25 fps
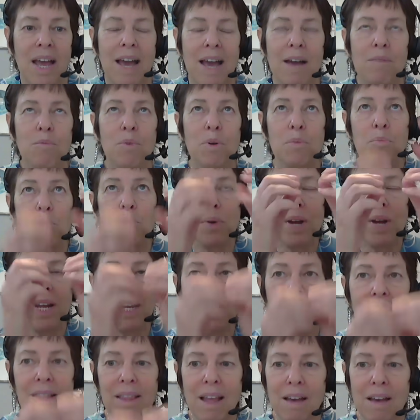And we're
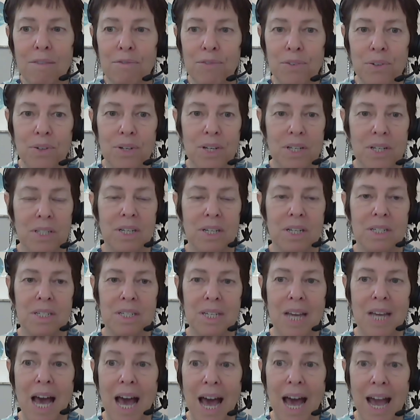breaking that food into
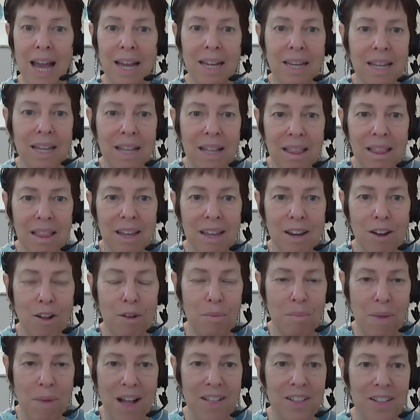tiny
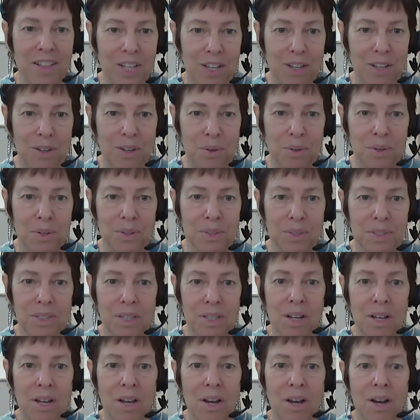little molecules